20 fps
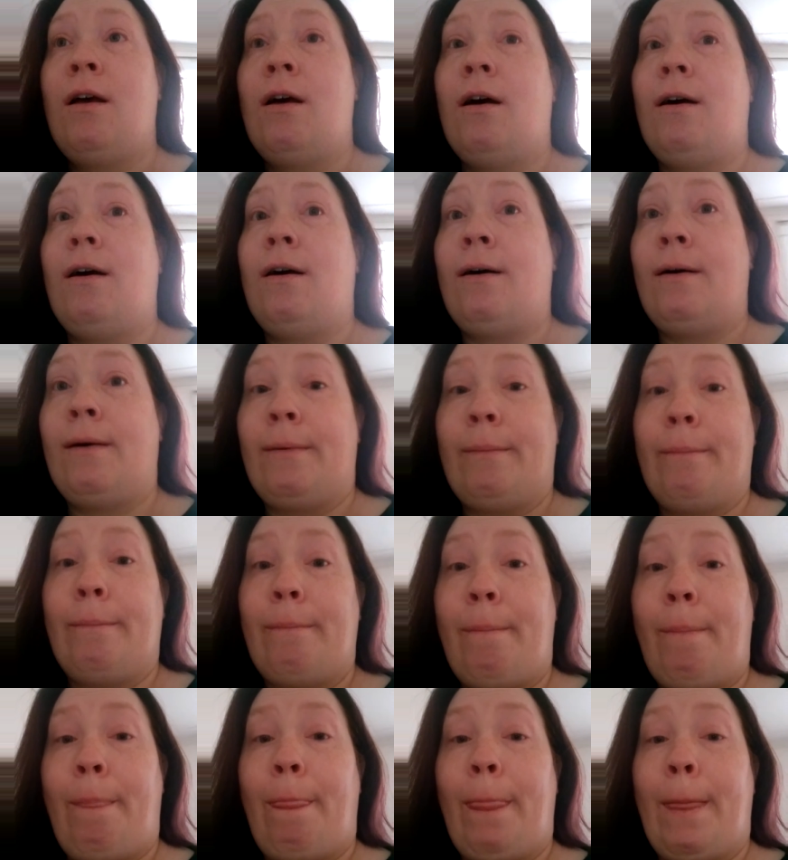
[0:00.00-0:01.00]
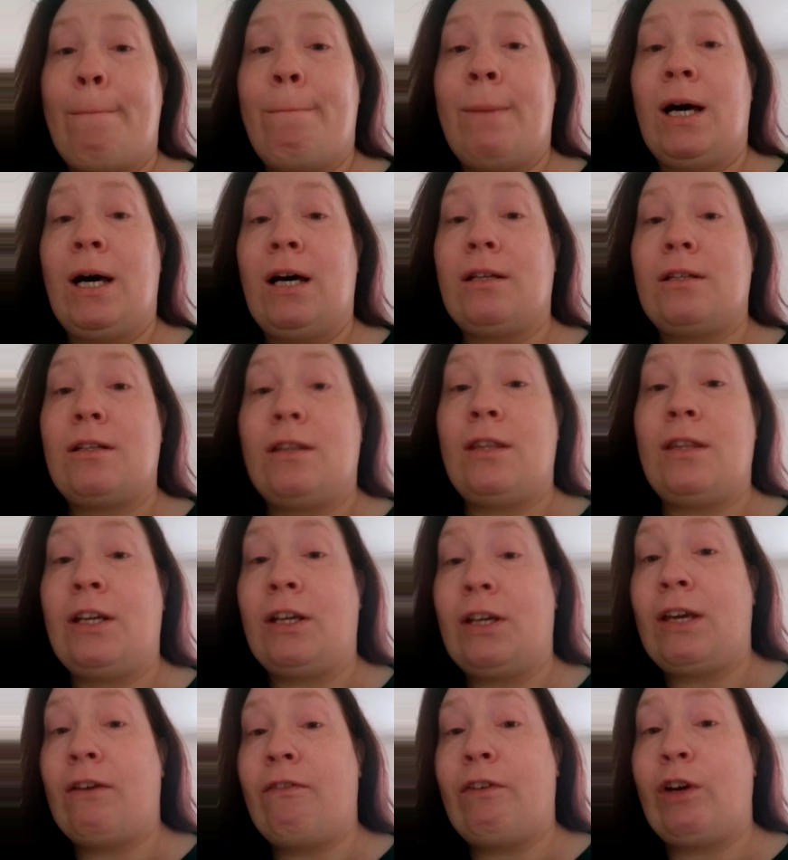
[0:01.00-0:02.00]
But they're
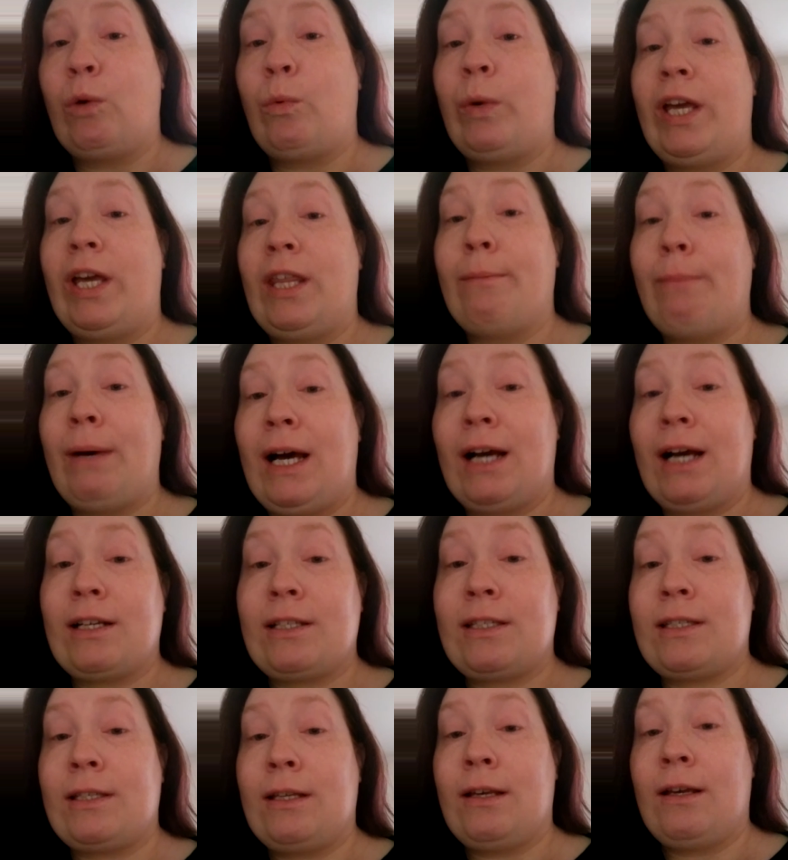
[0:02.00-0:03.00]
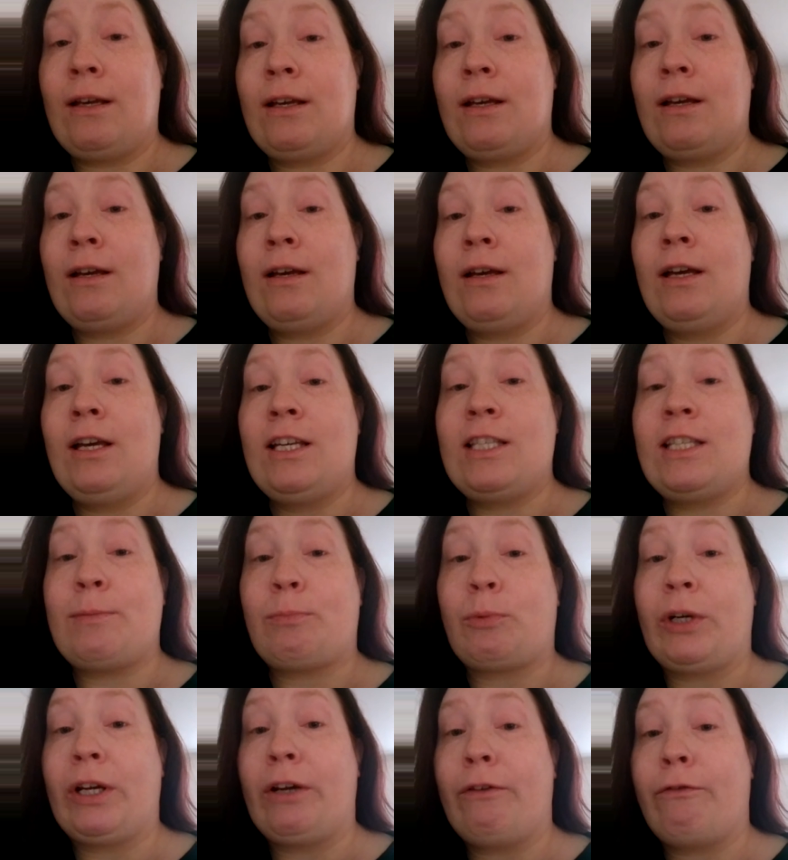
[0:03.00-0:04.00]
giving away the box
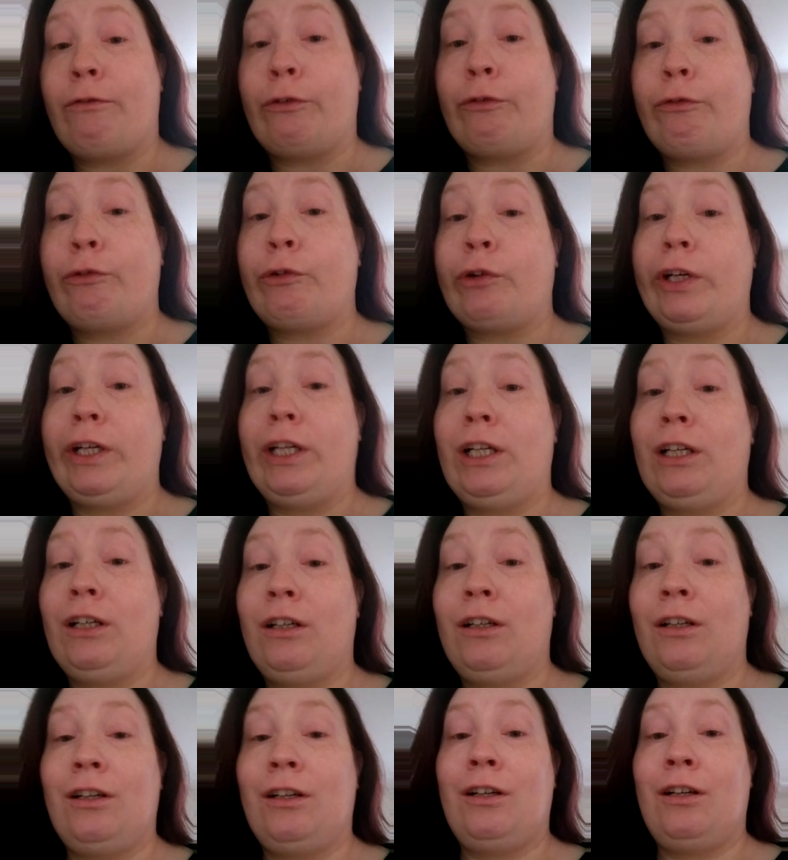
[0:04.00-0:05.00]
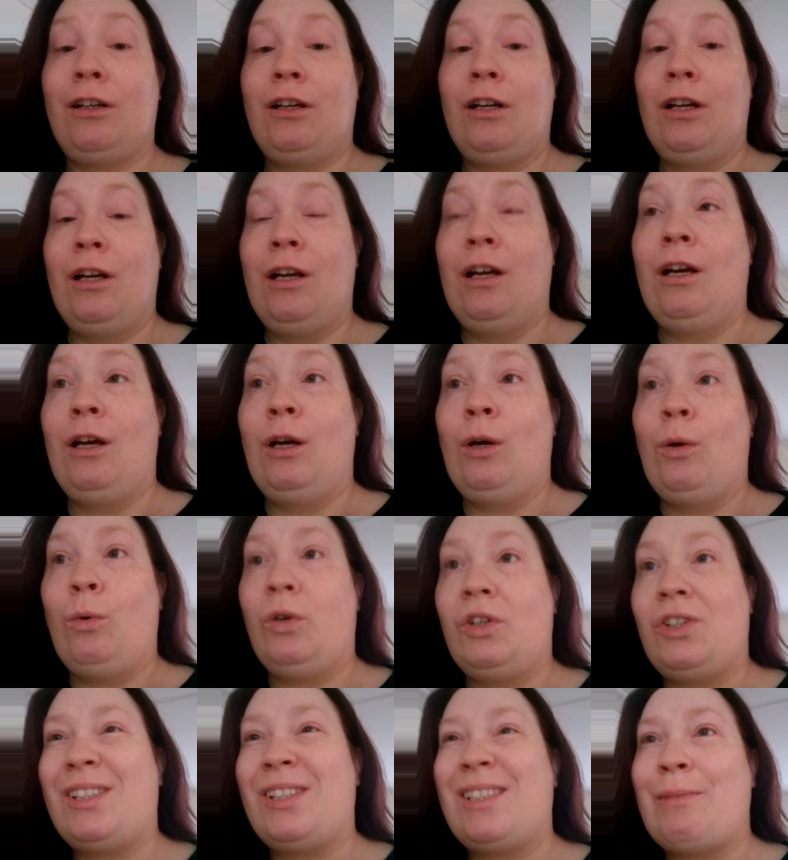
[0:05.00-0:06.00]
spring for free,
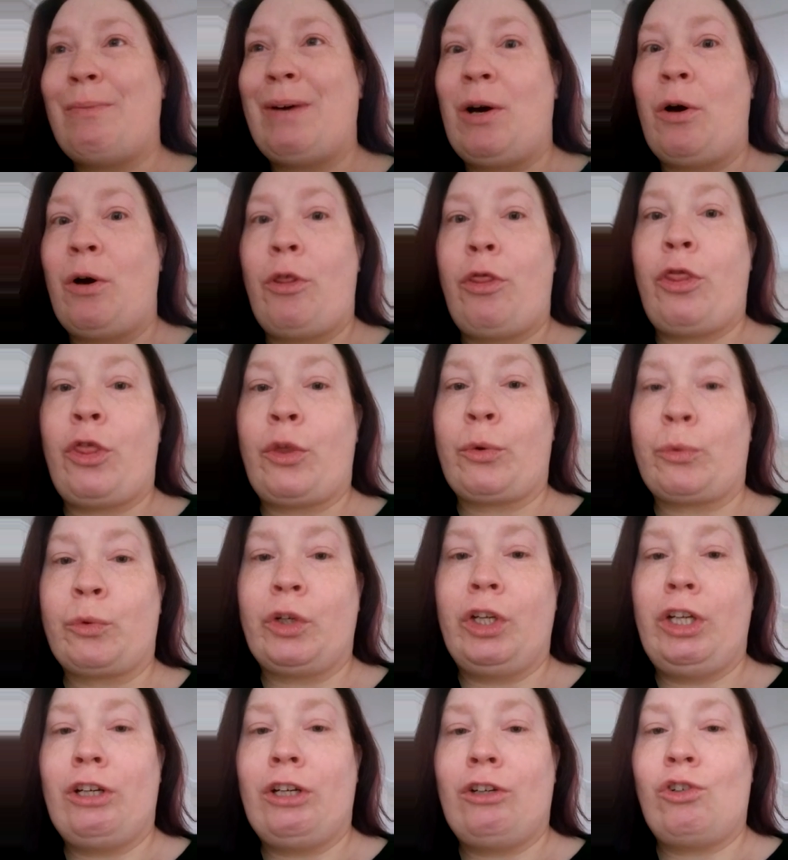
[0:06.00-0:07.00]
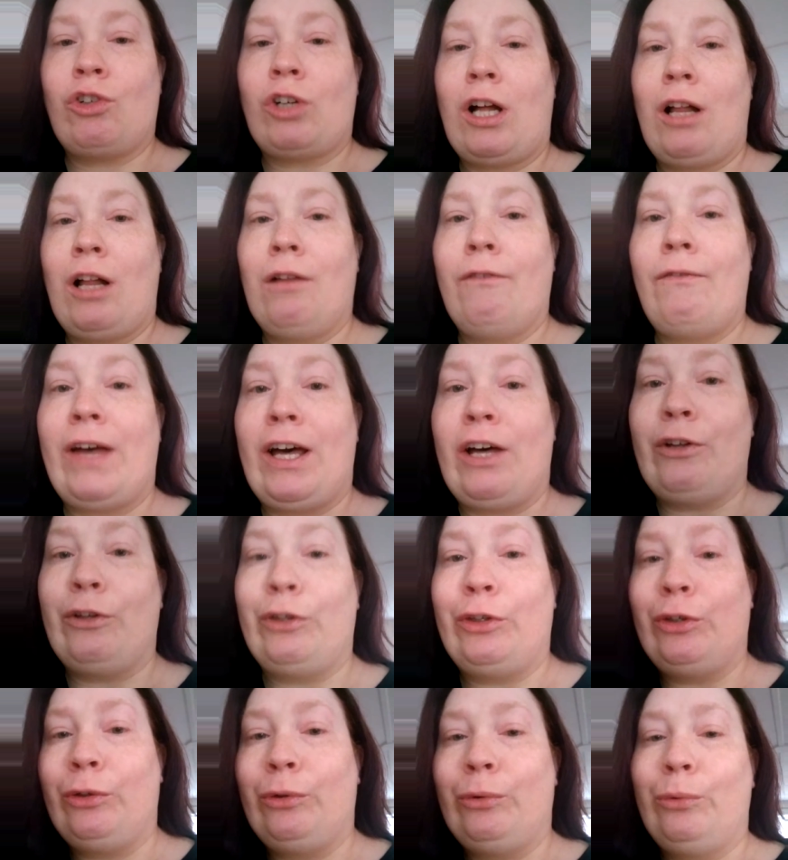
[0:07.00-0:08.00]
which is about a $300
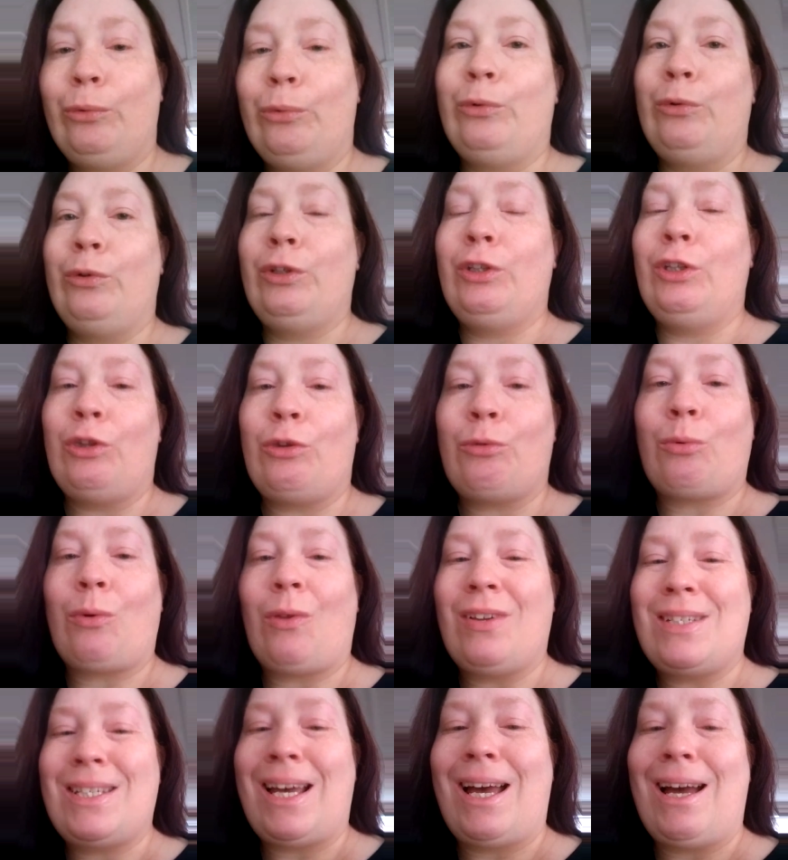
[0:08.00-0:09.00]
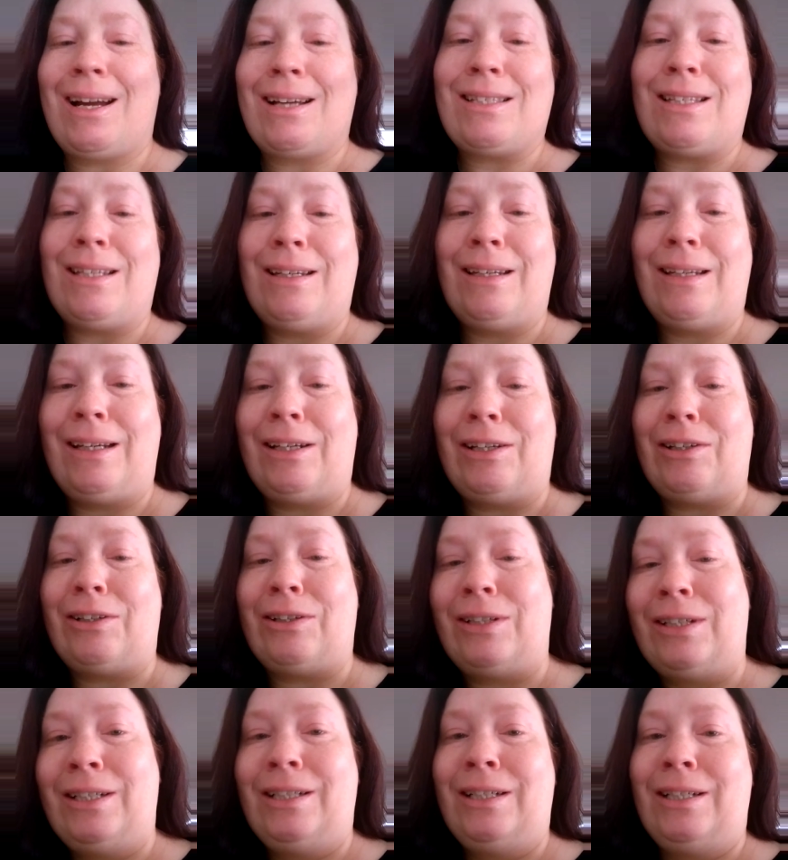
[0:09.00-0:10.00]
value. You throw a tax in there.